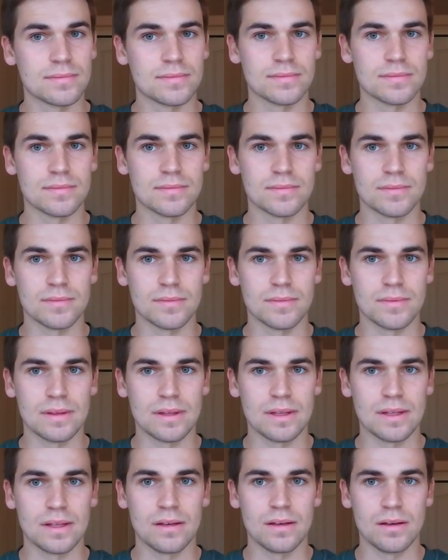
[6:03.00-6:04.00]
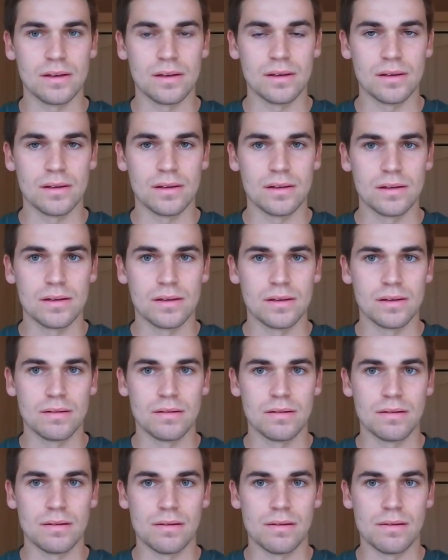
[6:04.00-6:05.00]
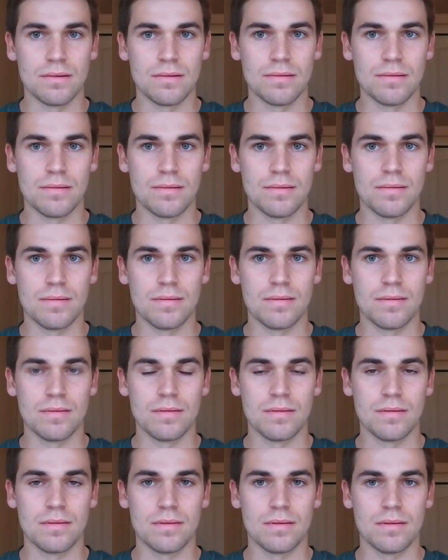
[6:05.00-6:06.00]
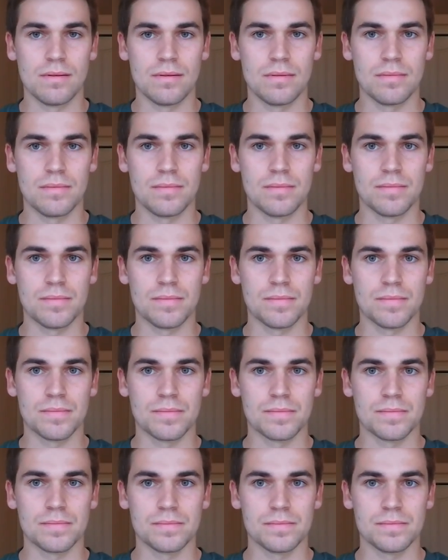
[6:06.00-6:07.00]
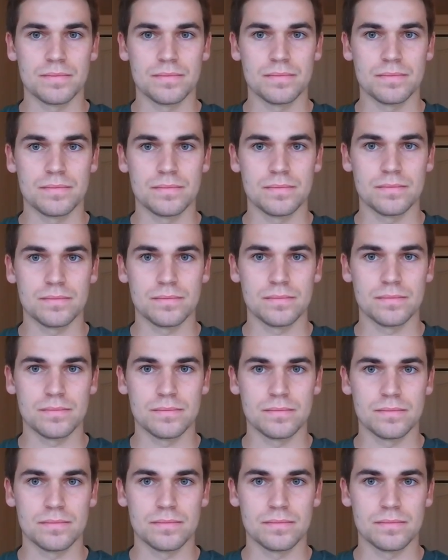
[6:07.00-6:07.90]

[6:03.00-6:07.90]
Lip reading: (not speaking)